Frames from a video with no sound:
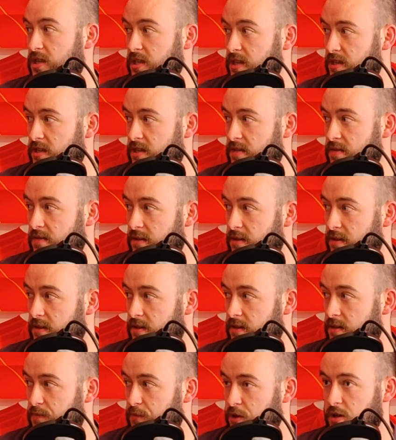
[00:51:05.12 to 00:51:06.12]
season
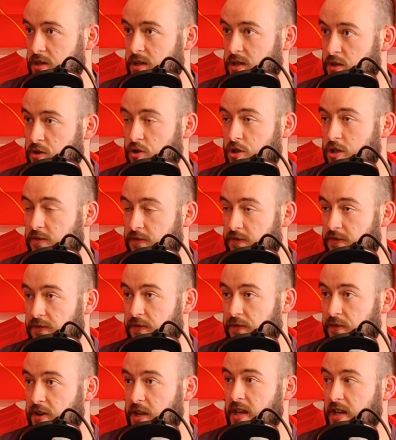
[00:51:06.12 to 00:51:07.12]
because it's such a
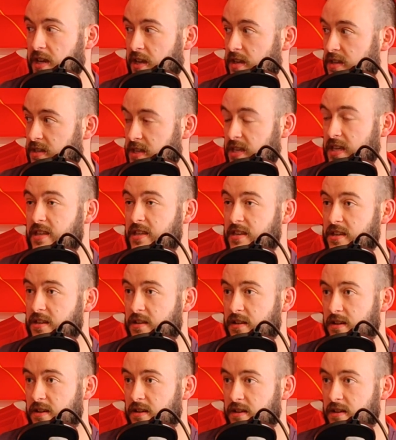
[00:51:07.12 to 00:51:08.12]
freak season.